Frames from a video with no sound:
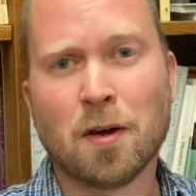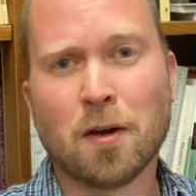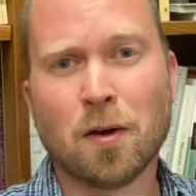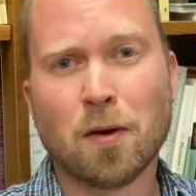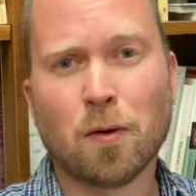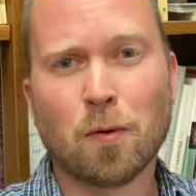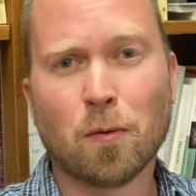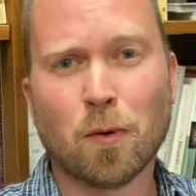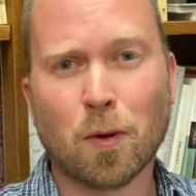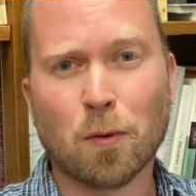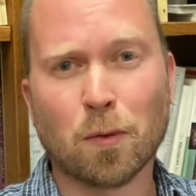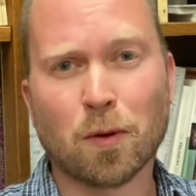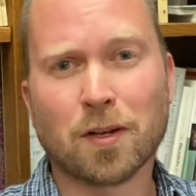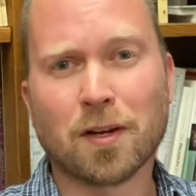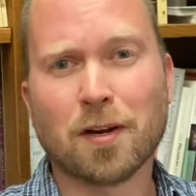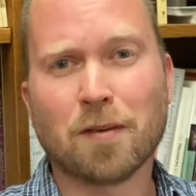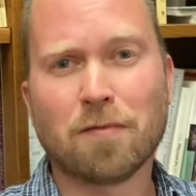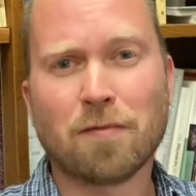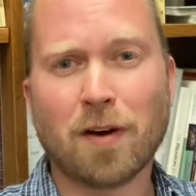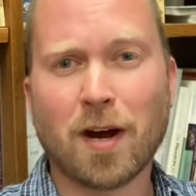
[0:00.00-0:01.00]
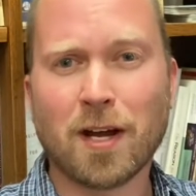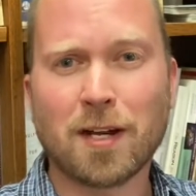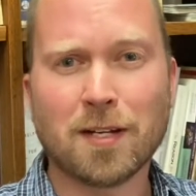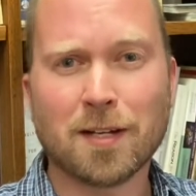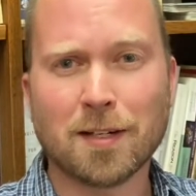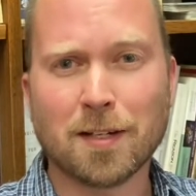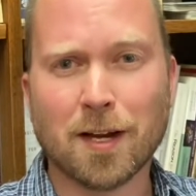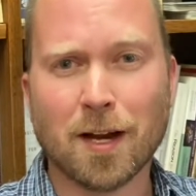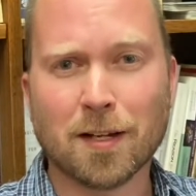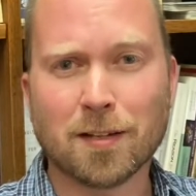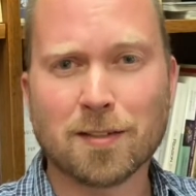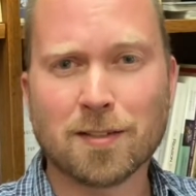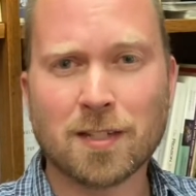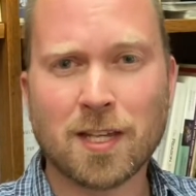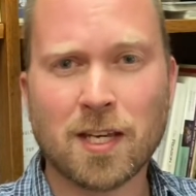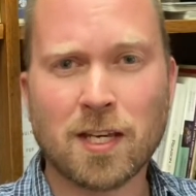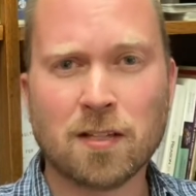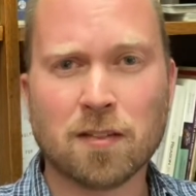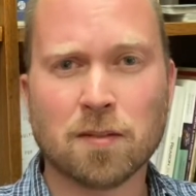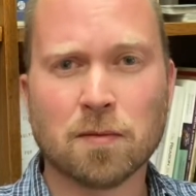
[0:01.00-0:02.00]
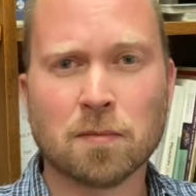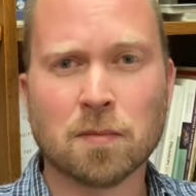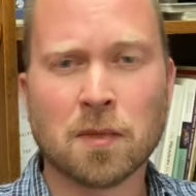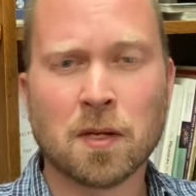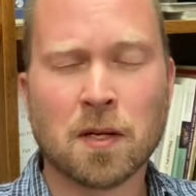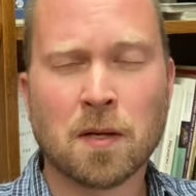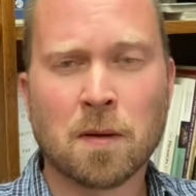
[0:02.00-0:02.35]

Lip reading: what we're going to find in God's kingdom.